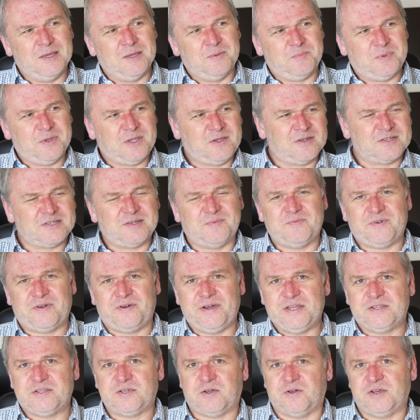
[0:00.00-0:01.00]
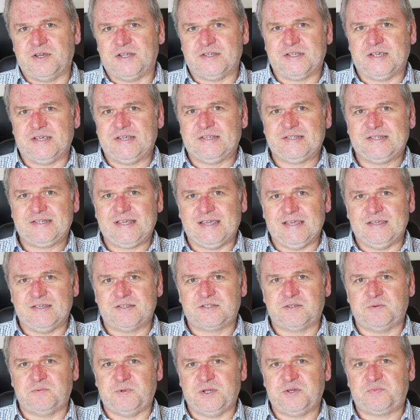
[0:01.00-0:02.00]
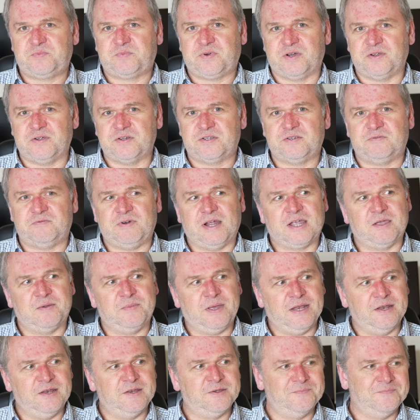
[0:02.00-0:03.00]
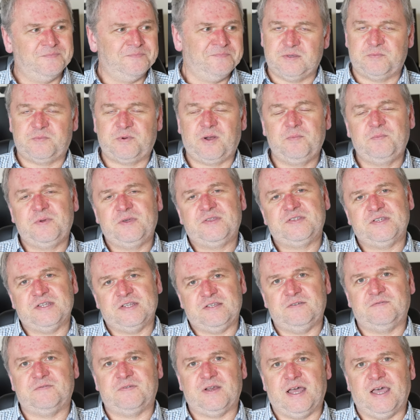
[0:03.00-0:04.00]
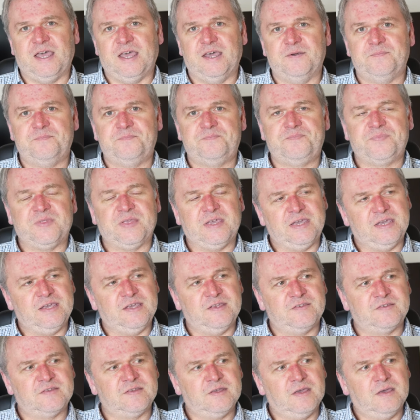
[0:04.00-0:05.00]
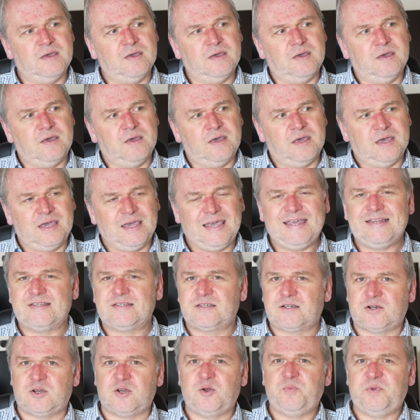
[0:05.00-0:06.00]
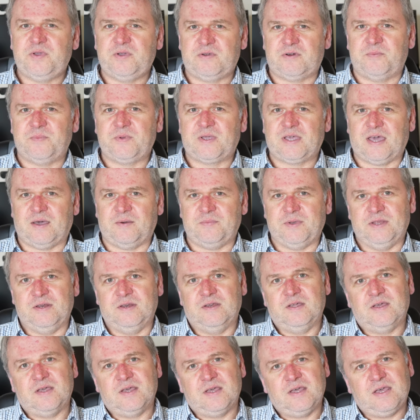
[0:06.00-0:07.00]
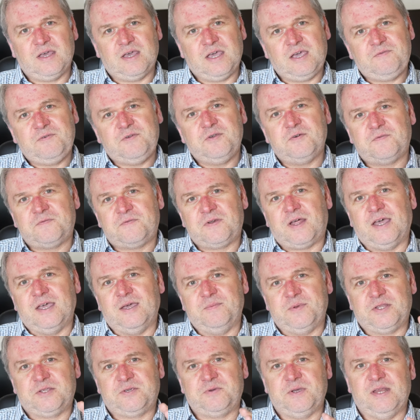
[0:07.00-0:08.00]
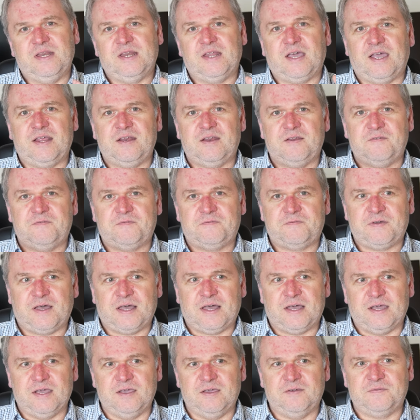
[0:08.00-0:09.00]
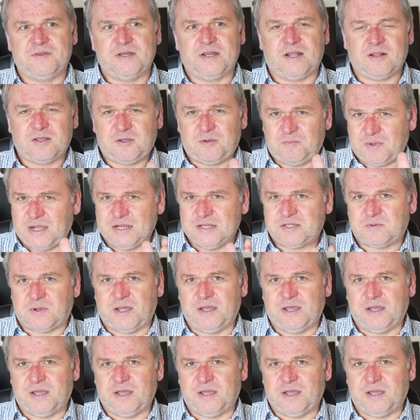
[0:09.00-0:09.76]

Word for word: because I'm very torn as I say as to which product to recommend. The problem with City Flyer is it's Club Europe cabin. If you fly it between 9 and 5, and I'll come back to